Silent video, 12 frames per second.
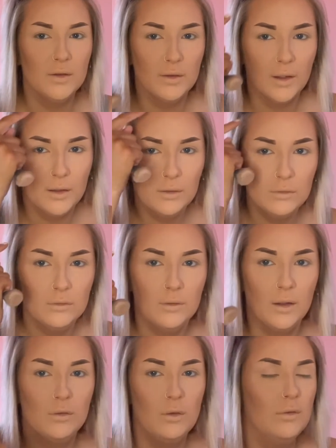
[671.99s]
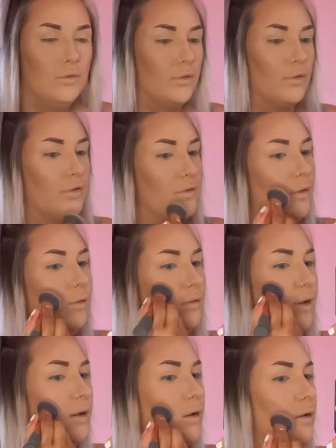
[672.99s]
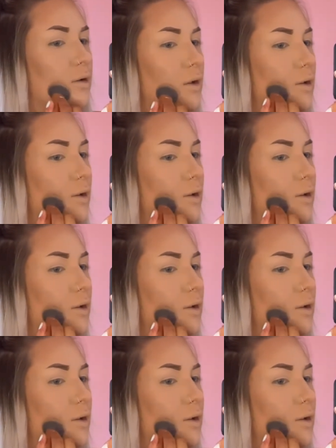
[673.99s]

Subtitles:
that contour is still there.